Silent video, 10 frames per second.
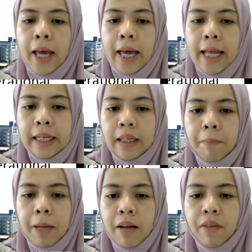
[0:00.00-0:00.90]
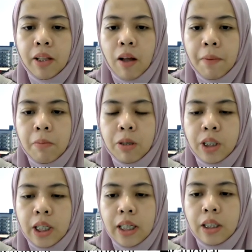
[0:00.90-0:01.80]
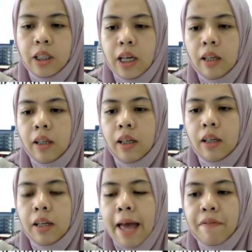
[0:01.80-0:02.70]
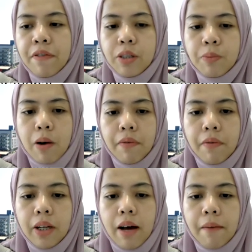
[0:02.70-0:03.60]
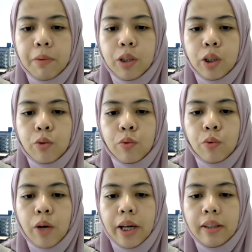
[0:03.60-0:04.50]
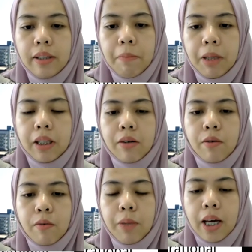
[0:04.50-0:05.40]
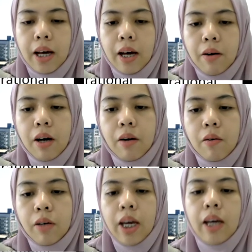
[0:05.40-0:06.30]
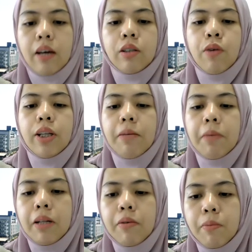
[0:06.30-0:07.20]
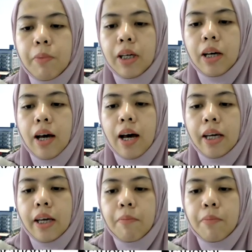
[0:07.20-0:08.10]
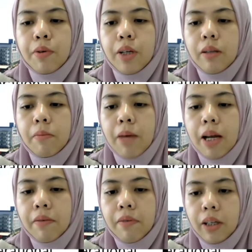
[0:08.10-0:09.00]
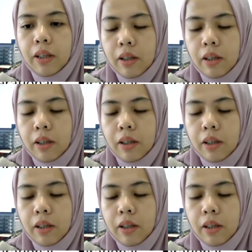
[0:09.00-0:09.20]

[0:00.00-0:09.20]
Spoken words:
And the benefit of the machine is gaining an average profit up to 20 million rupiah. Oh, okay, 20 million rupiah, I can put it benefit.